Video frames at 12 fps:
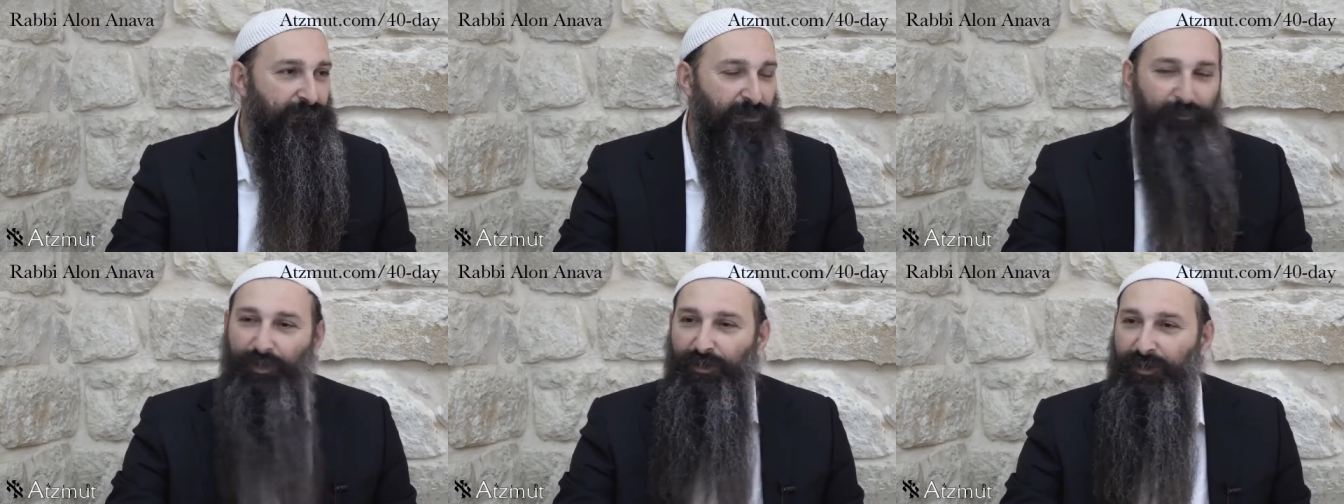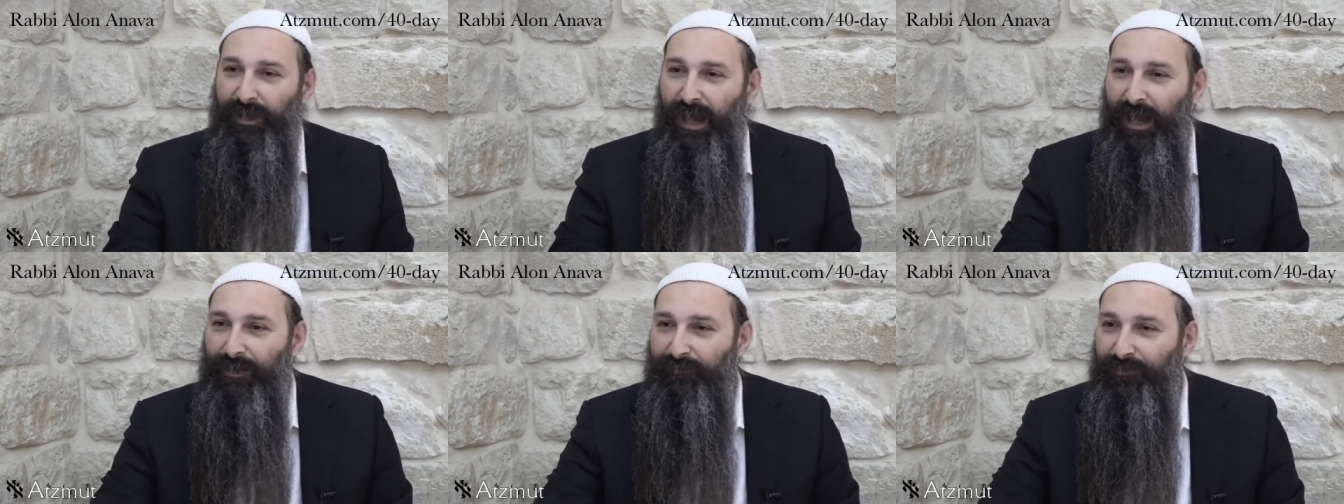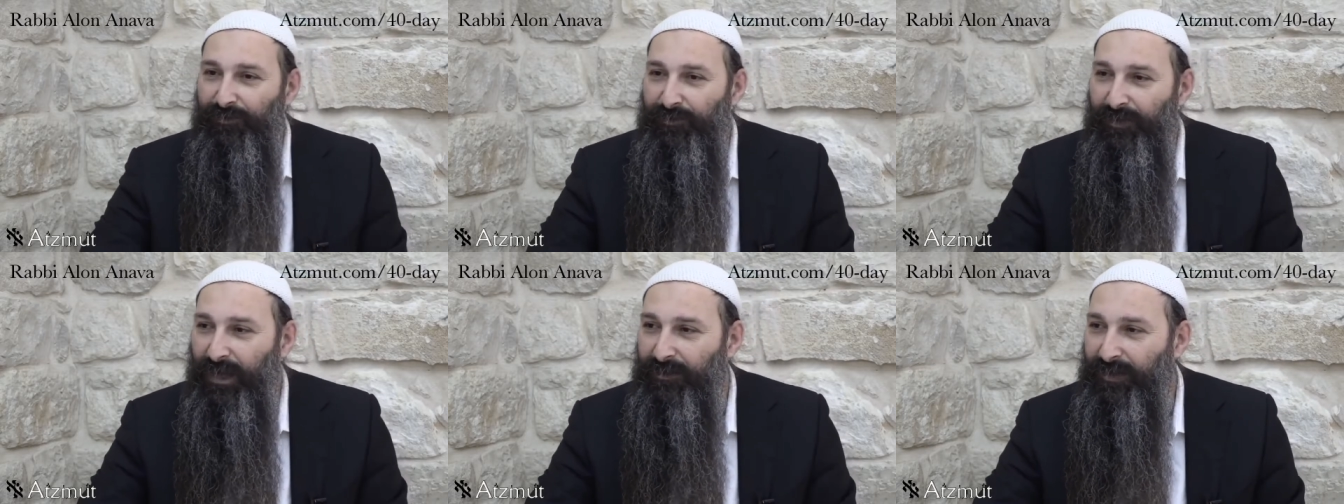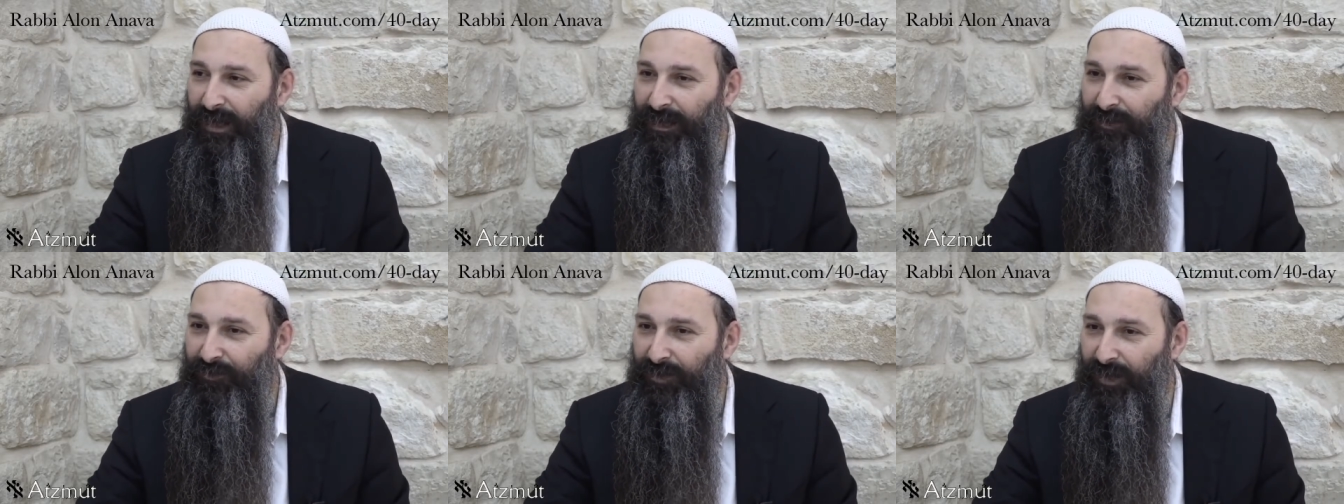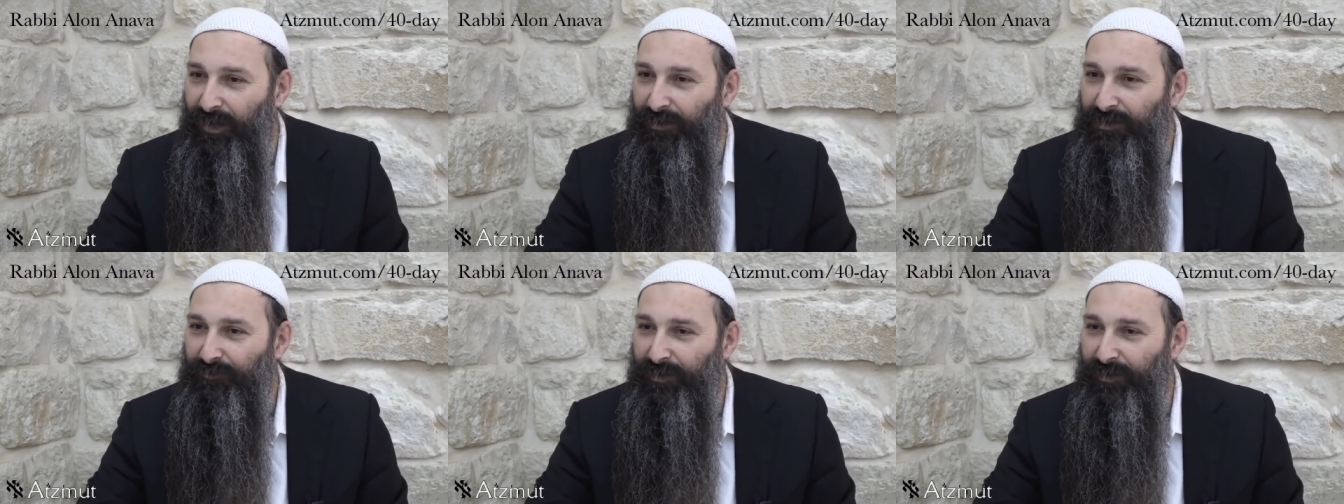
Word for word: I'm not going to add even on that anything else,